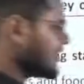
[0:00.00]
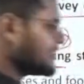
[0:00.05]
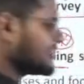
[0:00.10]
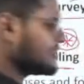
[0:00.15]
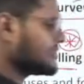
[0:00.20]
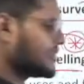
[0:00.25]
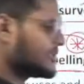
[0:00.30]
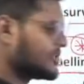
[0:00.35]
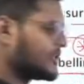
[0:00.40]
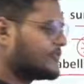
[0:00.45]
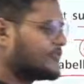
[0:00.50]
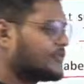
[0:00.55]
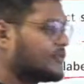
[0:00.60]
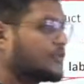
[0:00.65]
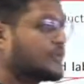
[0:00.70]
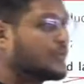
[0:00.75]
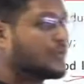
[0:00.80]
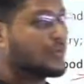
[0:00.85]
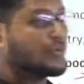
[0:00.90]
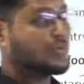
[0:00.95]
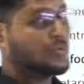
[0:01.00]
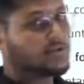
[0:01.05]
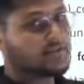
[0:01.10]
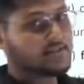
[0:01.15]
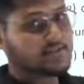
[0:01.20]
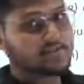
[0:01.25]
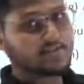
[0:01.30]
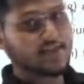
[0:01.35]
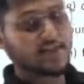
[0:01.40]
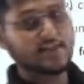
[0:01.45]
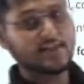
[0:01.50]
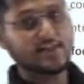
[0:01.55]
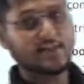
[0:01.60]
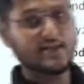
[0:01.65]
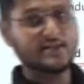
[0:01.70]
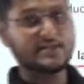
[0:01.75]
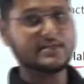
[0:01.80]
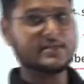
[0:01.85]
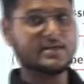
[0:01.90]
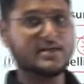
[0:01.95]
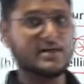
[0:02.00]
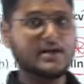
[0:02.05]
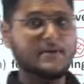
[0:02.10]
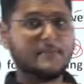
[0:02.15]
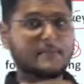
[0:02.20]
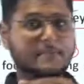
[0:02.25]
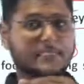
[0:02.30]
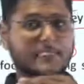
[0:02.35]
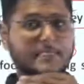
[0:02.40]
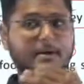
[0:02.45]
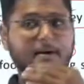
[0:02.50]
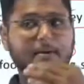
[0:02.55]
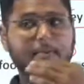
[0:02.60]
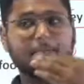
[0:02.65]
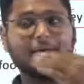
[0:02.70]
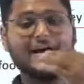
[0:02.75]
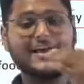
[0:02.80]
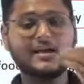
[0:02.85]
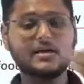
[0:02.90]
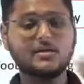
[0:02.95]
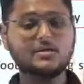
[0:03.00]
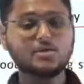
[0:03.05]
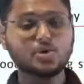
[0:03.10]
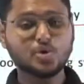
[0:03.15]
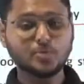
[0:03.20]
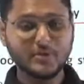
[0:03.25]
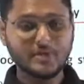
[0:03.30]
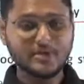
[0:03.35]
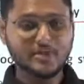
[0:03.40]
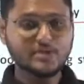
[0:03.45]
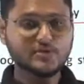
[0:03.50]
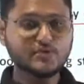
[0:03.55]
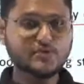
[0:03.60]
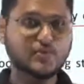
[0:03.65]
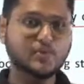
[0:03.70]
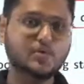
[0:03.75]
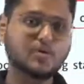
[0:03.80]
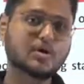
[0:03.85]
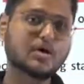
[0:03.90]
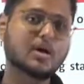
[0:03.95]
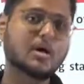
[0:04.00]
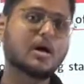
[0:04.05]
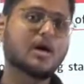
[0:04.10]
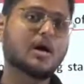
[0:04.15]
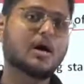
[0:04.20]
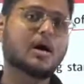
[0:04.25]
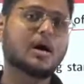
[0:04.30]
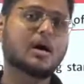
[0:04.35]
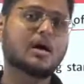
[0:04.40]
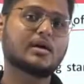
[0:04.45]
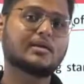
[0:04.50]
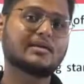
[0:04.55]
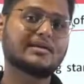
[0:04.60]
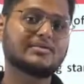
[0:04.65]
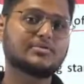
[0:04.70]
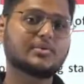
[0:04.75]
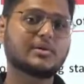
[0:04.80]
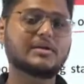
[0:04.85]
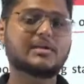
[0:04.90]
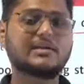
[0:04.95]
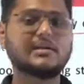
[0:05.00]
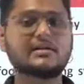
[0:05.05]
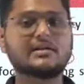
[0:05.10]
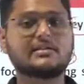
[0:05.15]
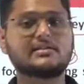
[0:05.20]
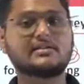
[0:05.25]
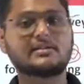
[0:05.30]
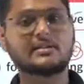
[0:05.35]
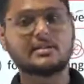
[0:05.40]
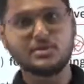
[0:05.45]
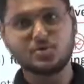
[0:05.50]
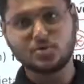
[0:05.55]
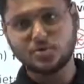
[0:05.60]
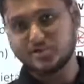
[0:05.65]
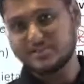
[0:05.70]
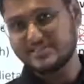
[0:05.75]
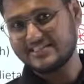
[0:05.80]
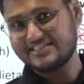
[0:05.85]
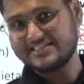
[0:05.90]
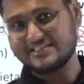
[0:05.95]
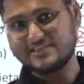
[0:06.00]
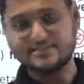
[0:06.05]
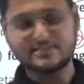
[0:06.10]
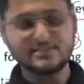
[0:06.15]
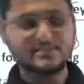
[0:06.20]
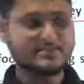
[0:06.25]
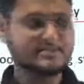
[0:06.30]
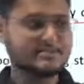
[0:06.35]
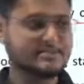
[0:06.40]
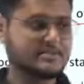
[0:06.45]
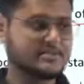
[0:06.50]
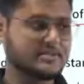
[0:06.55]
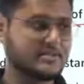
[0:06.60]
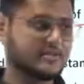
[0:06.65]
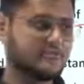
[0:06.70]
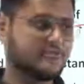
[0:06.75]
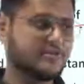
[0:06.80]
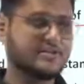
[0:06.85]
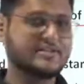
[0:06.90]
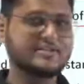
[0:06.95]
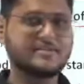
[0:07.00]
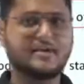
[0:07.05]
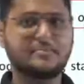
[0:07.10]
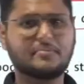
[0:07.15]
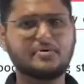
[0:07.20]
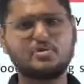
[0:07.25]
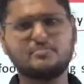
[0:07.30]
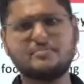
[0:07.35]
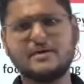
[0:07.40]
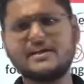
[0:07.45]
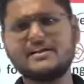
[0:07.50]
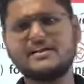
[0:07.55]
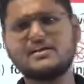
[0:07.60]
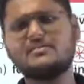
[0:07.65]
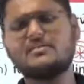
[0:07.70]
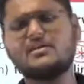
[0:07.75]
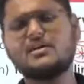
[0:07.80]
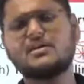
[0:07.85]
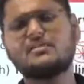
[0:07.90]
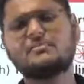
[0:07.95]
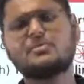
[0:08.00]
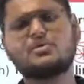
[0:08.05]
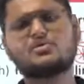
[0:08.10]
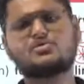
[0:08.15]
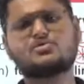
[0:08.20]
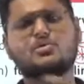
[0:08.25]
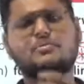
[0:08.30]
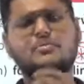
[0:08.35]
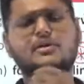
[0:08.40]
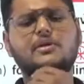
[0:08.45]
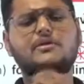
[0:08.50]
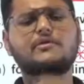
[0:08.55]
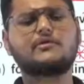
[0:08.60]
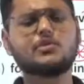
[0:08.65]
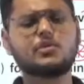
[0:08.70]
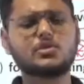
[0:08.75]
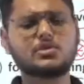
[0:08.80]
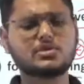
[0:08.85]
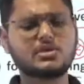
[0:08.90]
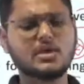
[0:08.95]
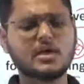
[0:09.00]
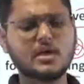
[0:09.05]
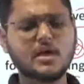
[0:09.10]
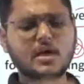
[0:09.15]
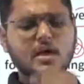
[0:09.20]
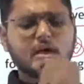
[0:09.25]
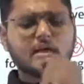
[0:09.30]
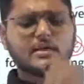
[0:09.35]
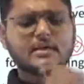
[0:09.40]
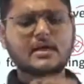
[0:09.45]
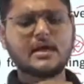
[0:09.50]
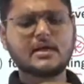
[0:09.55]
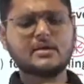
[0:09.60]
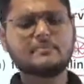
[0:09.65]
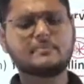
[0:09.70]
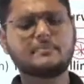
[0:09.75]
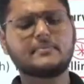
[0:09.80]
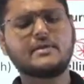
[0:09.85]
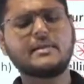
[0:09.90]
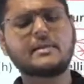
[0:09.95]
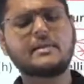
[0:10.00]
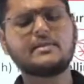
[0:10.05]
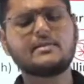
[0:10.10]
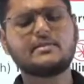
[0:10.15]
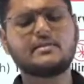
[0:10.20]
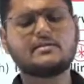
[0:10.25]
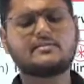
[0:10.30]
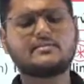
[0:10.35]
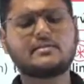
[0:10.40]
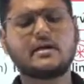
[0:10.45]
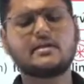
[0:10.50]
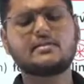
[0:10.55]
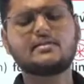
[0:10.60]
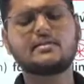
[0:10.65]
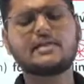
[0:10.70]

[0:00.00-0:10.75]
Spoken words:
is a certain food which is saying that by consuming this food this will cure this disease. For example, you might have heard about so many foods here that drink this and the